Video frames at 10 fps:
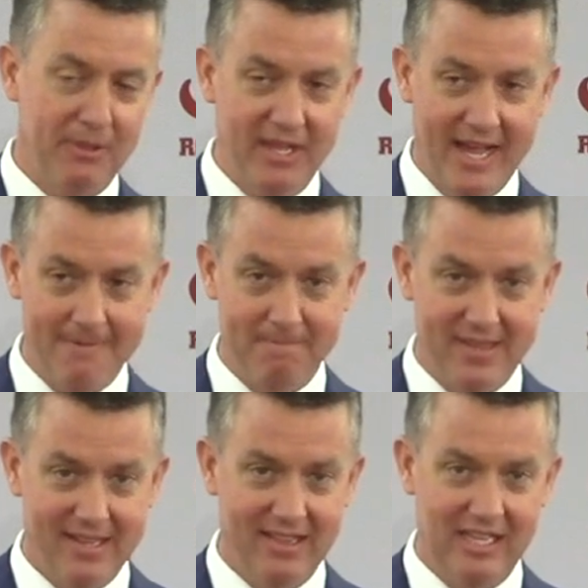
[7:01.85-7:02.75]
of that,
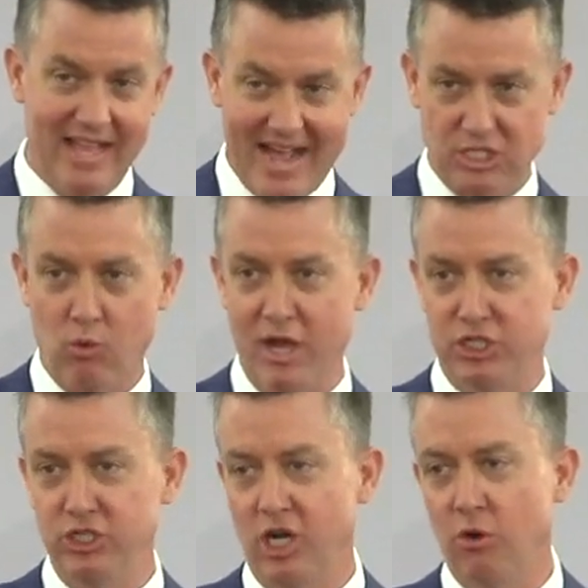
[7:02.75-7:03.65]
the last
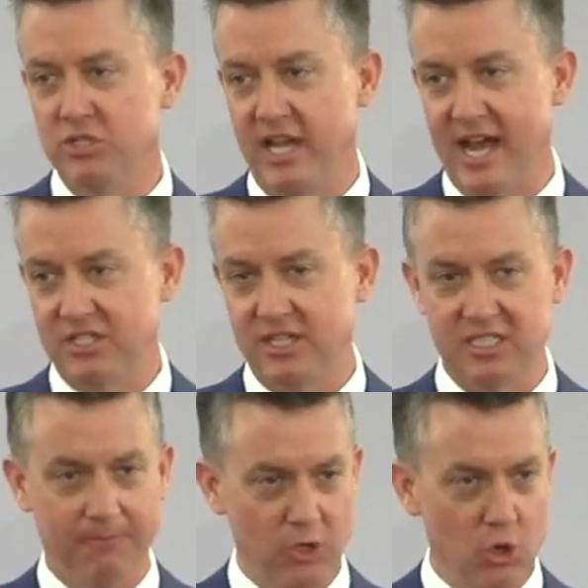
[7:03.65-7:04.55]
question you always ask is, if